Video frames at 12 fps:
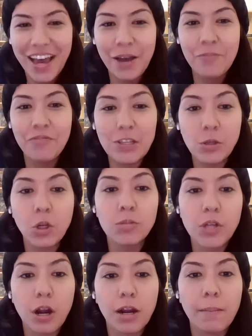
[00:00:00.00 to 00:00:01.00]
um, facebook groups
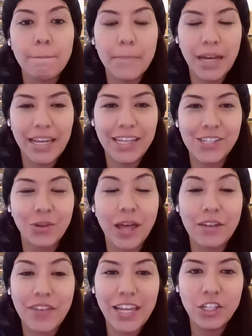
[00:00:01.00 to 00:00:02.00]
are money so a lot
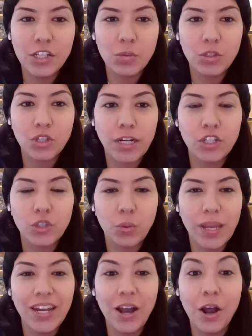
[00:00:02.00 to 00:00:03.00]
of agents will try to
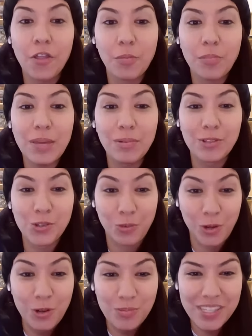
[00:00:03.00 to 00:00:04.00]
join other people's
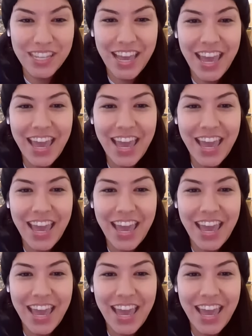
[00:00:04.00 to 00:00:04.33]
groups